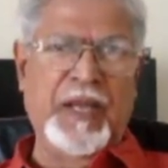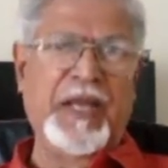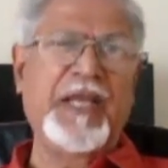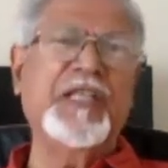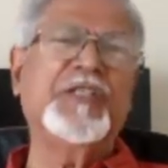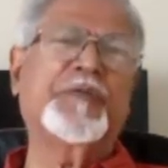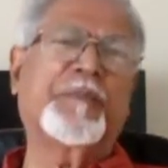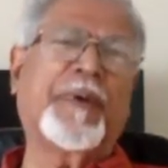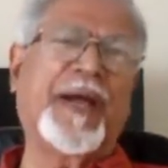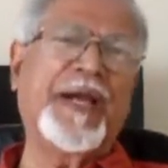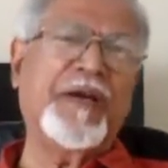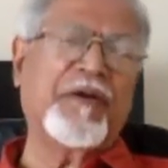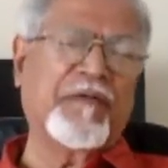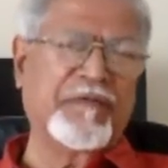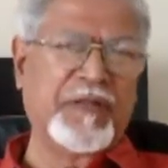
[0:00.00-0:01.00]
In
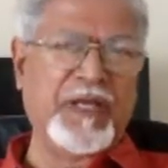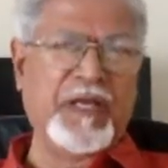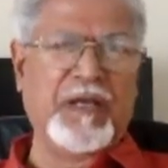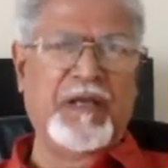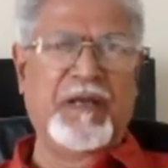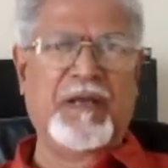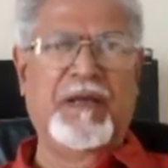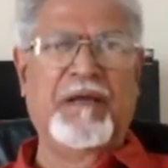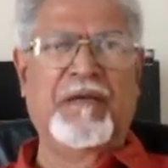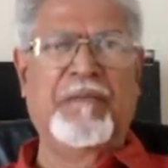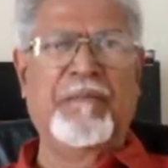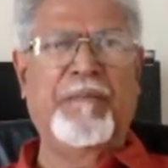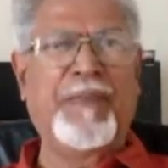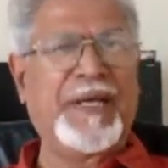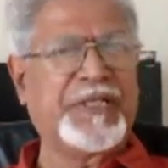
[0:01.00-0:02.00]
spite of the
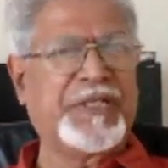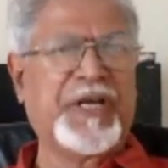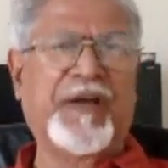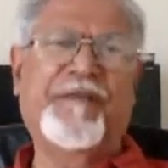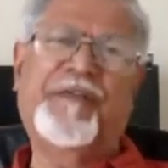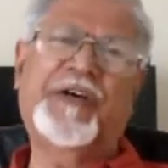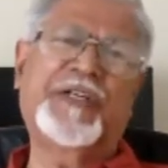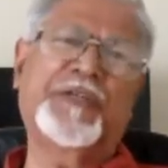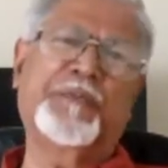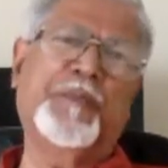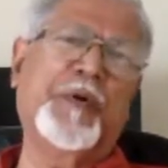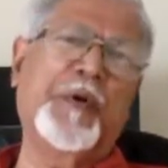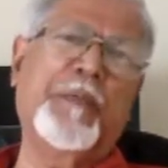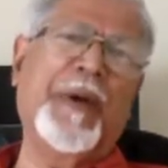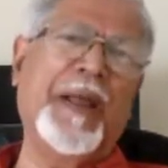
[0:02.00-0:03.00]
best efforts
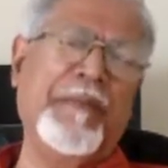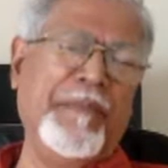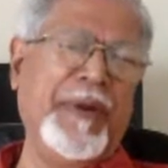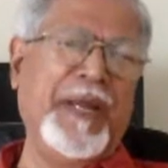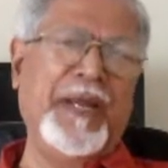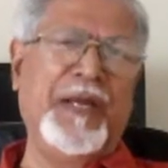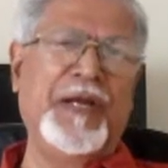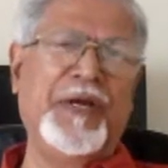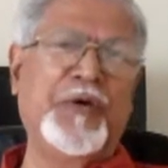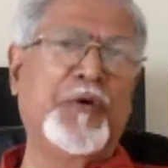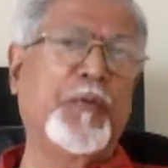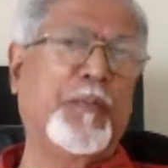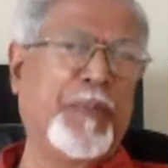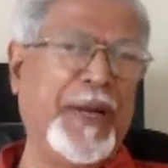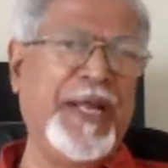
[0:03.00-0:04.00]
put by me
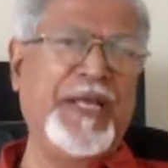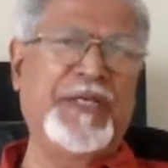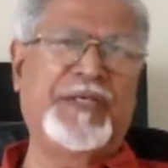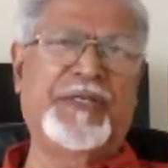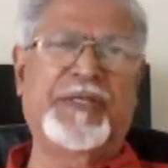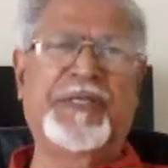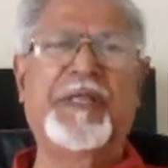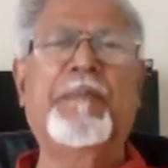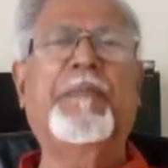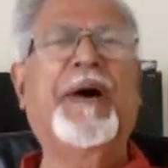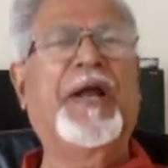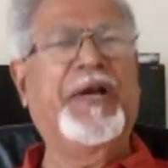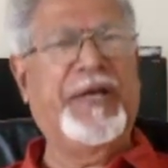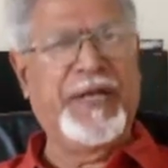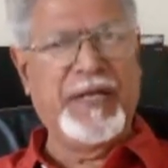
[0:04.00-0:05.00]
to please the
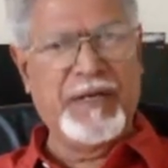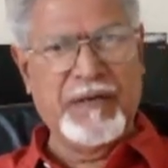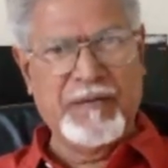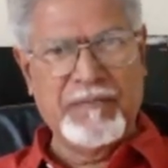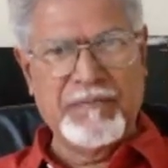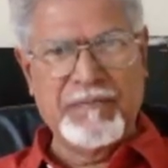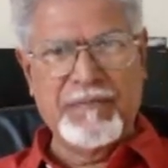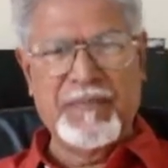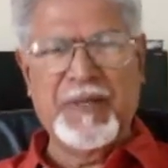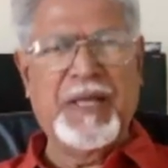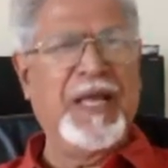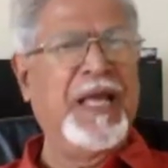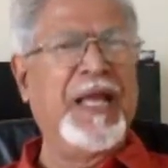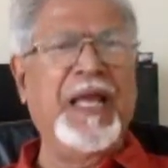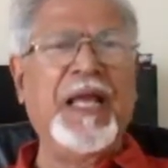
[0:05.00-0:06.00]
party,
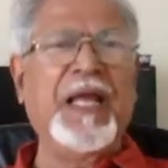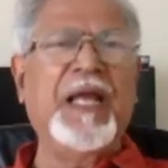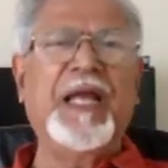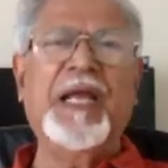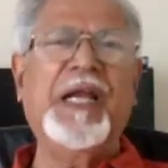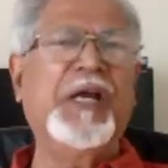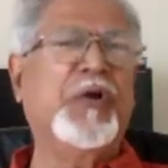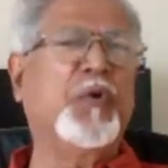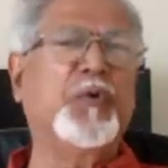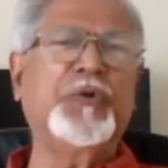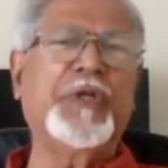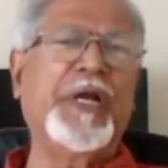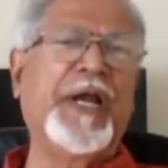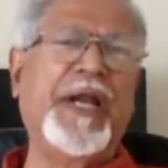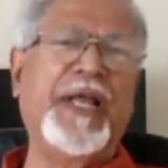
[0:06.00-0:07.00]
in 2
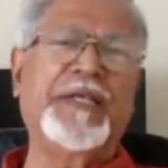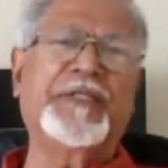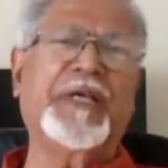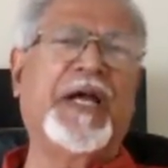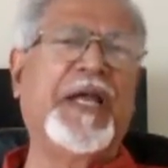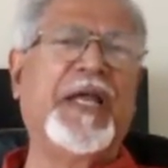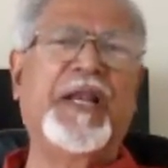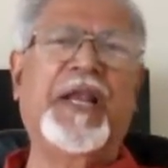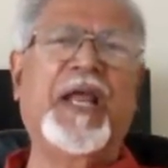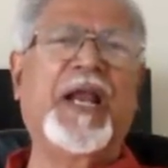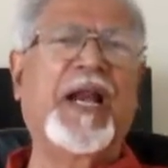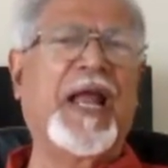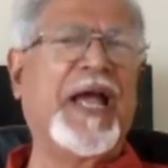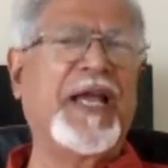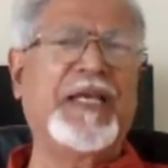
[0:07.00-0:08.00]
3 days I
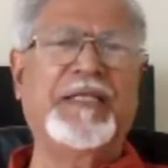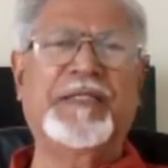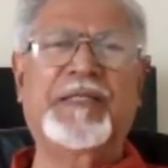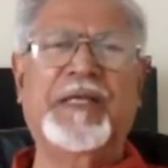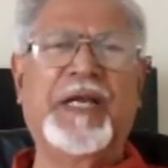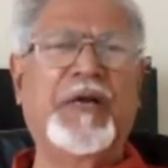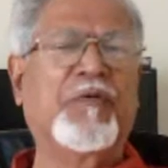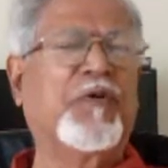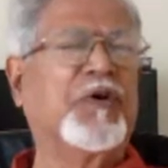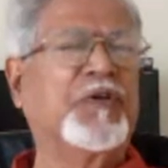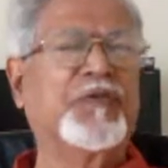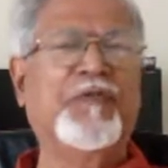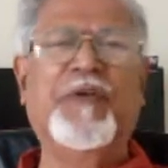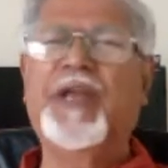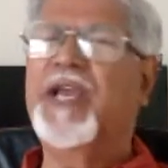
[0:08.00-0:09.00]
realized it
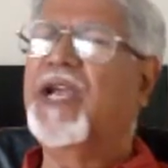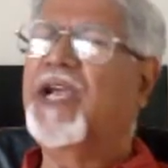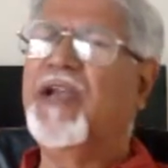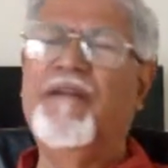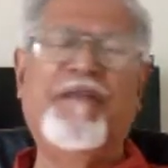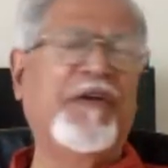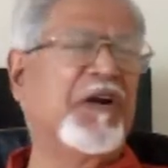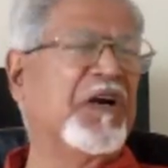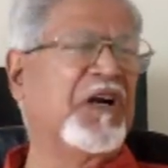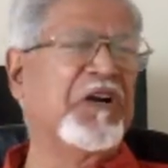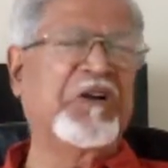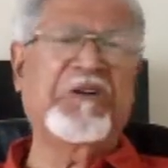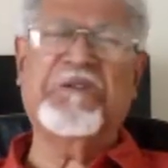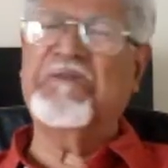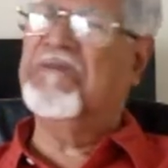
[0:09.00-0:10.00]
was very difficult,
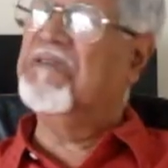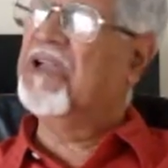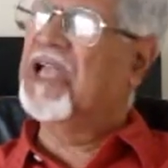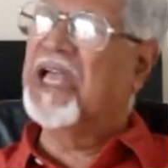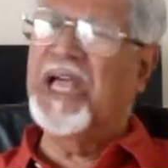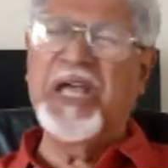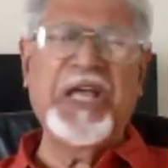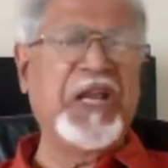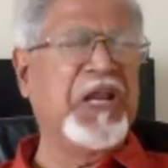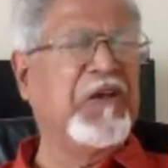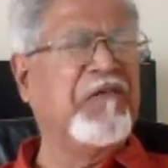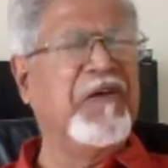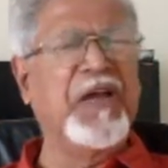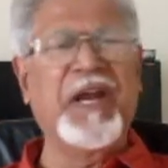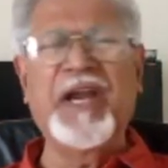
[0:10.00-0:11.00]

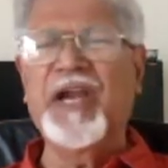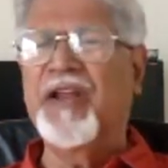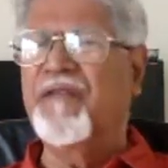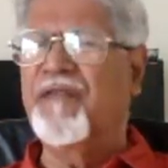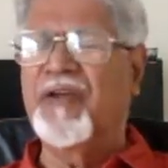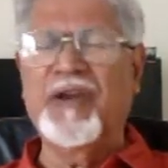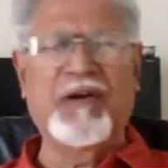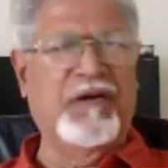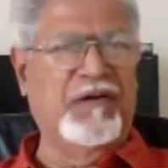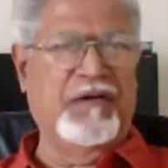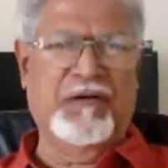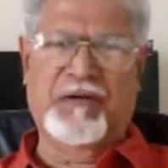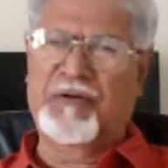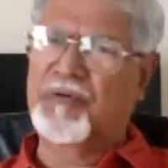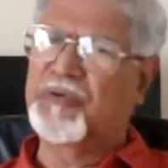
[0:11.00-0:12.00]
very difficult
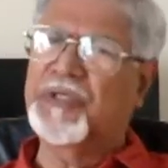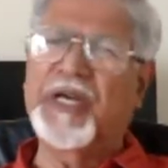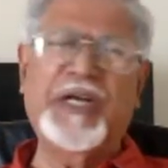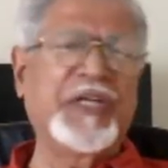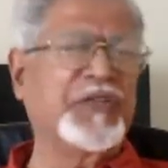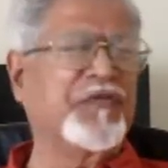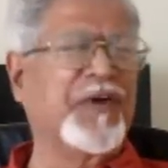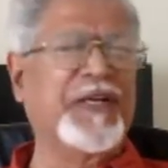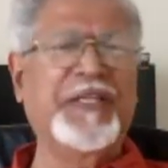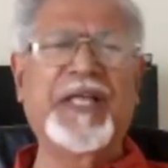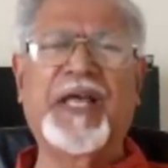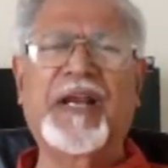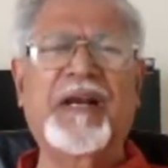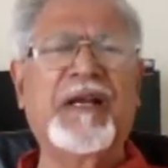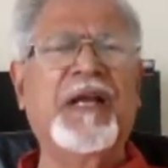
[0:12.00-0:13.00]
to satisfy
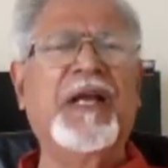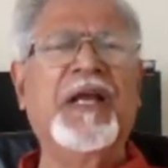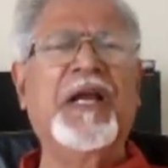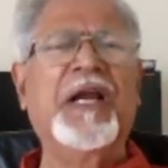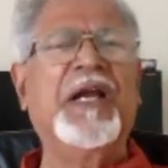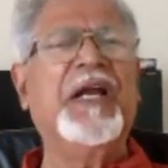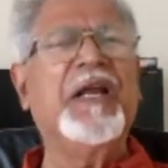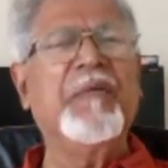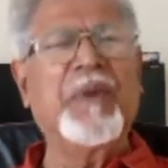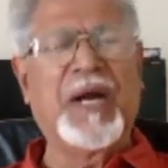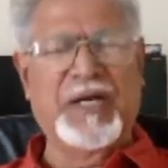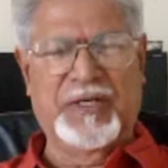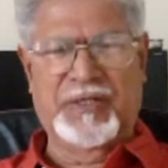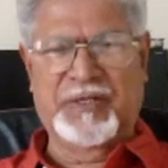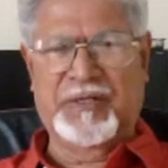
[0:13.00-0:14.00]
their
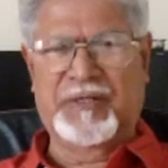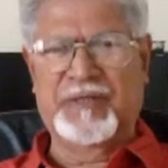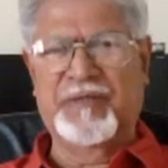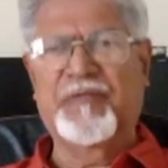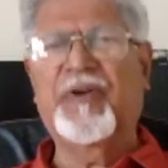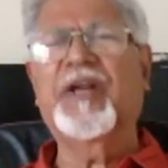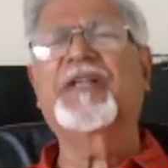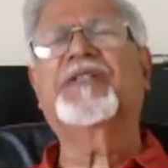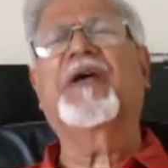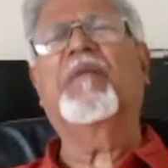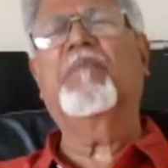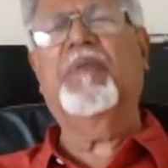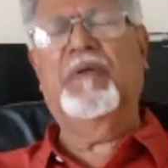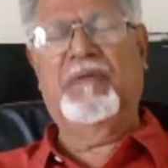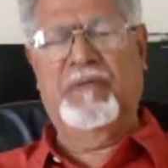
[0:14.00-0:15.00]
demands. For
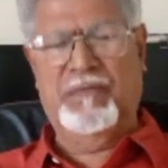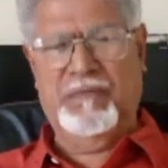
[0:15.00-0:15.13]
example,